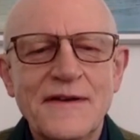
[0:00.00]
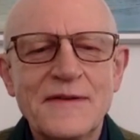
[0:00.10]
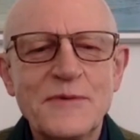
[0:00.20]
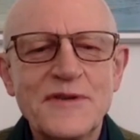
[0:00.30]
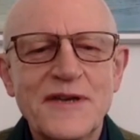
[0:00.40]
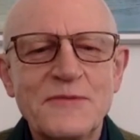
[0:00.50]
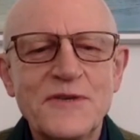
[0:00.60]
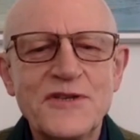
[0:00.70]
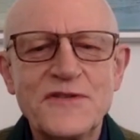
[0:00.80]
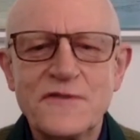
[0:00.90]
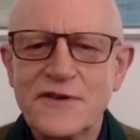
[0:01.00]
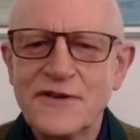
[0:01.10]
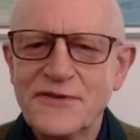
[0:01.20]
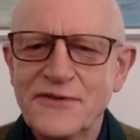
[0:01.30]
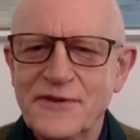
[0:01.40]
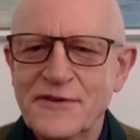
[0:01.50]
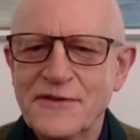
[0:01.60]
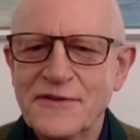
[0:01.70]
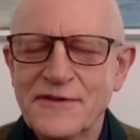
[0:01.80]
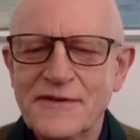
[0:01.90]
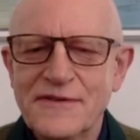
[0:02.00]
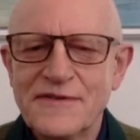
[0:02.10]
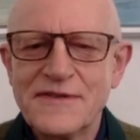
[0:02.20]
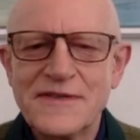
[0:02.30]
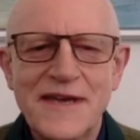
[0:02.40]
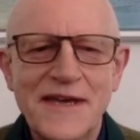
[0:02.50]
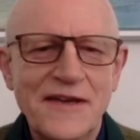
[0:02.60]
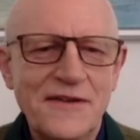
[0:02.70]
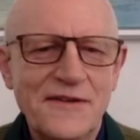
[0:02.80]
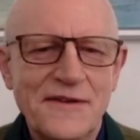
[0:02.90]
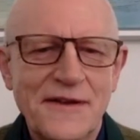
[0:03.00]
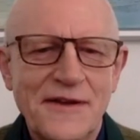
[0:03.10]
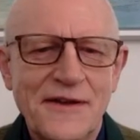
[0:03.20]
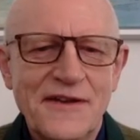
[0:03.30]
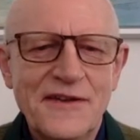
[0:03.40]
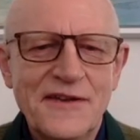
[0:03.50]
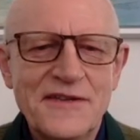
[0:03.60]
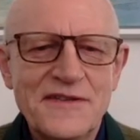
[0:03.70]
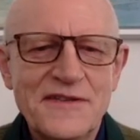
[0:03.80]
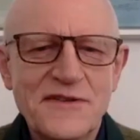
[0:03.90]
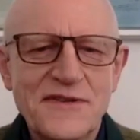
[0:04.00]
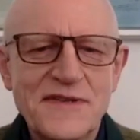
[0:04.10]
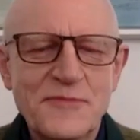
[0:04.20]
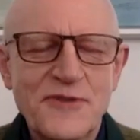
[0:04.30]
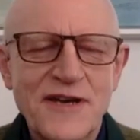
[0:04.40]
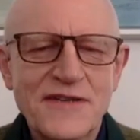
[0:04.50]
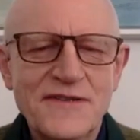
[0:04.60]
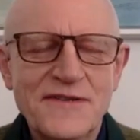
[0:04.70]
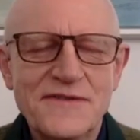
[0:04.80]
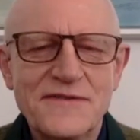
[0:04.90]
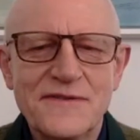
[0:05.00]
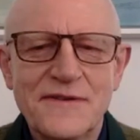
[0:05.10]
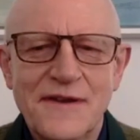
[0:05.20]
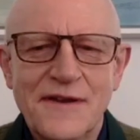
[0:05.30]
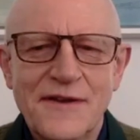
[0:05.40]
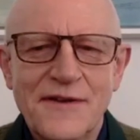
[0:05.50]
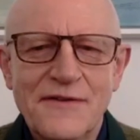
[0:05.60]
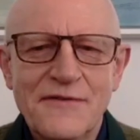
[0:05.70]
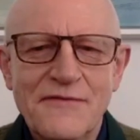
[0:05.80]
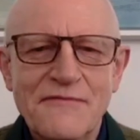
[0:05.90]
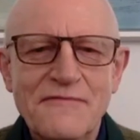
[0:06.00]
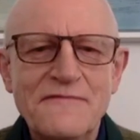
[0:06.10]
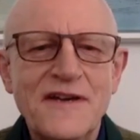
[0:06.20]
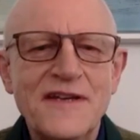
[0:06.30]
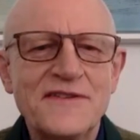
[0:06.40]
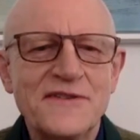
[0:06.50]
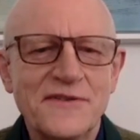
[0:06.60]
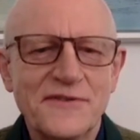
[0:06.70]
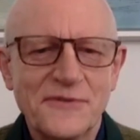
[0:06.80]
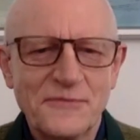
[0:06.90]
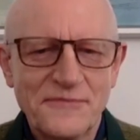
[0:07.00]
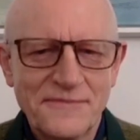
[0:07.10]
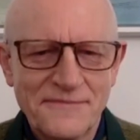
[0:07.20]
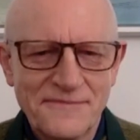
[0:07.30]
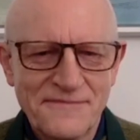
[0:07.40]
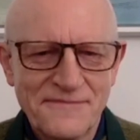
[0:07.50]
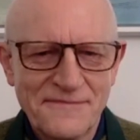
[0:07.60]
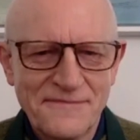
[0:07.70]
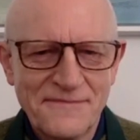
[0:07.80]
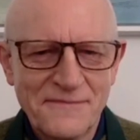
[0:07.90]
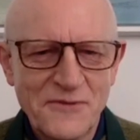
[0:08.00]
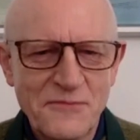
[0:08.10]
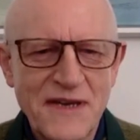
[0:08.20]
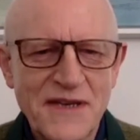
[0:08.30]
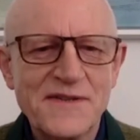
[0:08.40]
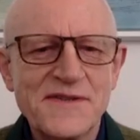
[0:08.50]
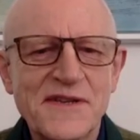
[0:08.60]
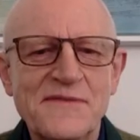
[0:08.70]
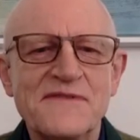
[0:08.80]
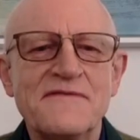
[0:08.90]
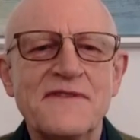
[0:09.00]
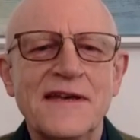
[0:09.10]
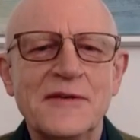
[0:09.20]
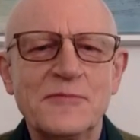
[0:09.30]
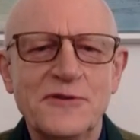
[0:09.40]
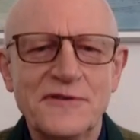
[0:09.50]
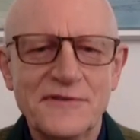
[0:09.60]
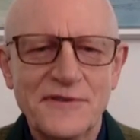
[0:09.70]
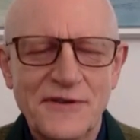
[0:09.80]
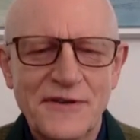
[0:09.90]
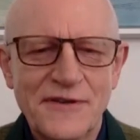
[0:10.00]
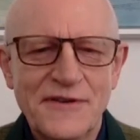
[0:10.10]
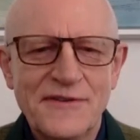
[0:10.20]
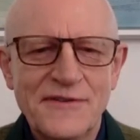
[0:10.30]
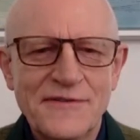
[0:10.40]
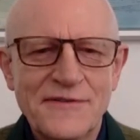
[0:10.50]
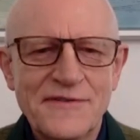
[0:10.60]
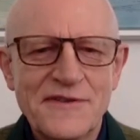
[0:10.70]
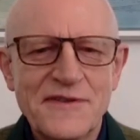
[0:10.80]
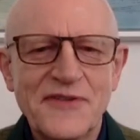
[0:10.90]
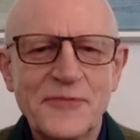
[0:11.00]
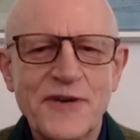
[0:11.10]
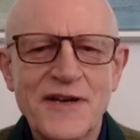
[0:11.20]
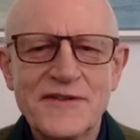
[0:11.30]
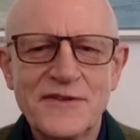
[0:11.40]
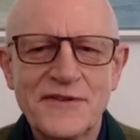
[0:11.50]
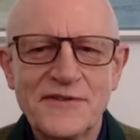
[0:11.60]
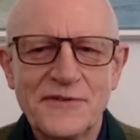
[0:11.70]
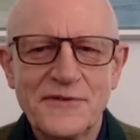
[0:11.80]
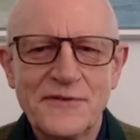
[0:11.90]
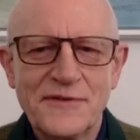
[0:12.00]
And what I'd wish for us today is that this practice finds us. We make ourselves available to this practice.